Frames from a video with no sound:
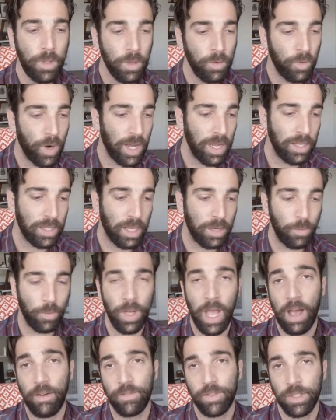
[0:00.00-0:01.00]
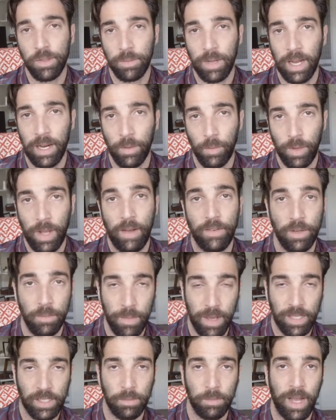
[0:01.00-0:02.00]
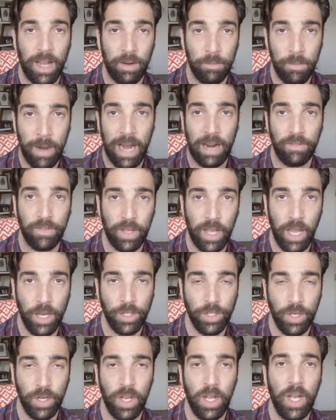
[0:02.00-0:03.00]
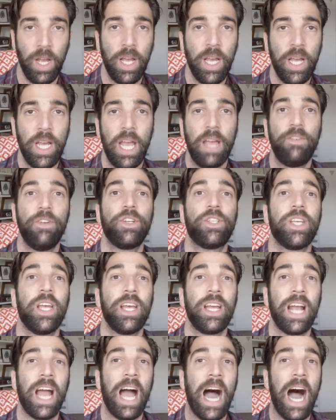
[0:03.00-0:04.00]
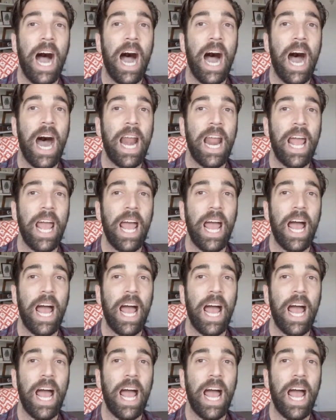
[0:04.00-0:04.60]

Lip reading: right, then we have to make some kind of modification. If you're saying ar,